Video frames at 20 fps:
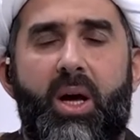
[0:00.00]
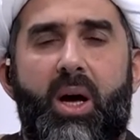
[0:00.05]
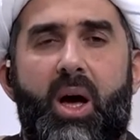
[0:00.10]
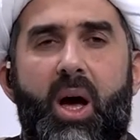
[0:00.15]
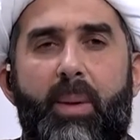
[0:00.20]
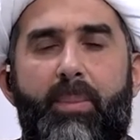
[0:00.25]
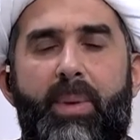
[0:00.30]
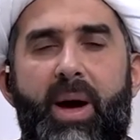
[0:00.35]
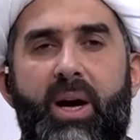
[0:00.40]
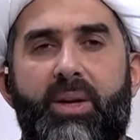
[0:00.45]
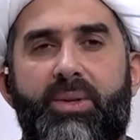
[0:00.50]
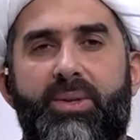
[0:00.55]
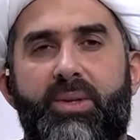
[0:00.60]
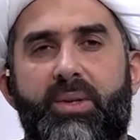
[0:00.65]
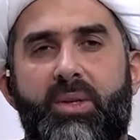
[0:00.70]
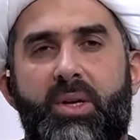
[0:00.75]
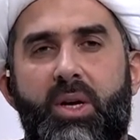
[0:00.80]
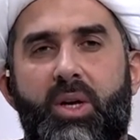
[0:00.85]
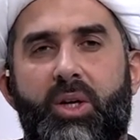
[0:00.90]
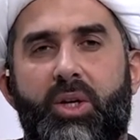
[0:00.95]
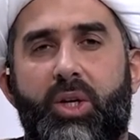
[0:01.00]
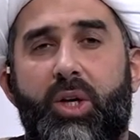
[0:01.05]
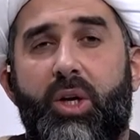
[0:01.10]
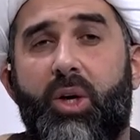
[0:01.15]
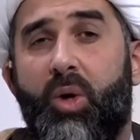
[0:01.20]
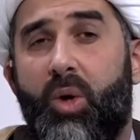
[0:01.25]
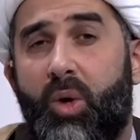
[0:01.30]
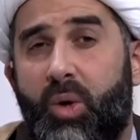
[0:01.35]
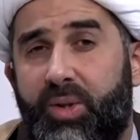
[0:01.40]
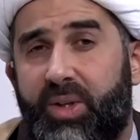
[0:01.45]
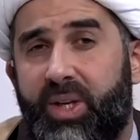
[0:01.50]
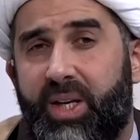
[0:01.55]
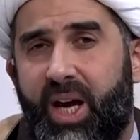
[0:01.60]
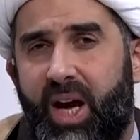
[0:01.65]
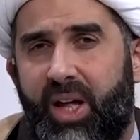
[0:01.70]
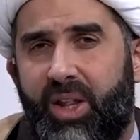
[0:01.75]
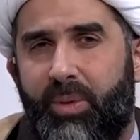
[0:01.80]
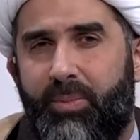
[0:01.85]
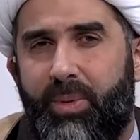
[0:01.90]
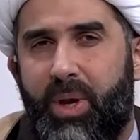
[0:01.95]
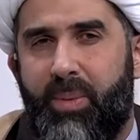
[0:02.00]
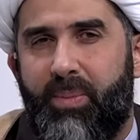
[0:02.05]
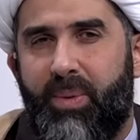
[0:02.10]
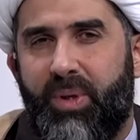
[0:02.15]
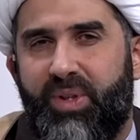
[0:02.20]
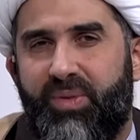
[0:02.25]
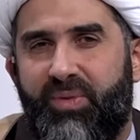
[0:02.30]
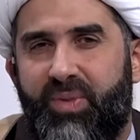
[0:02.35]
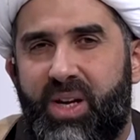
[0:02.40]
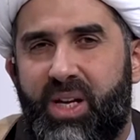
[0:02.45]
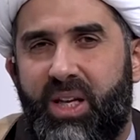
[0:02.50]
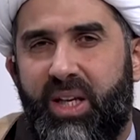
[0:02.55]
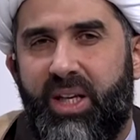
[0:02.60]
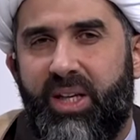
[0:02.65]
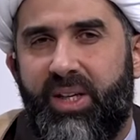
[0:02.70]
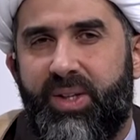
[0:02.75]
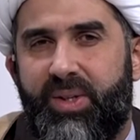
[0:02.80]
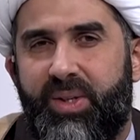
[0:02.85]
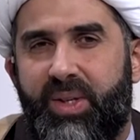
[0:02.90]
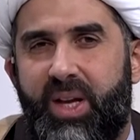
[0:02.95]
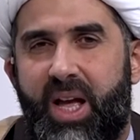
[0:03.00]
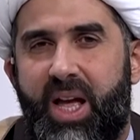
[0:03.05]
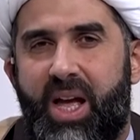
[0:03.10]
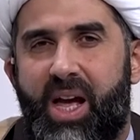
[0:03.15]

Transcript: about, you know, hurting other people's feelings,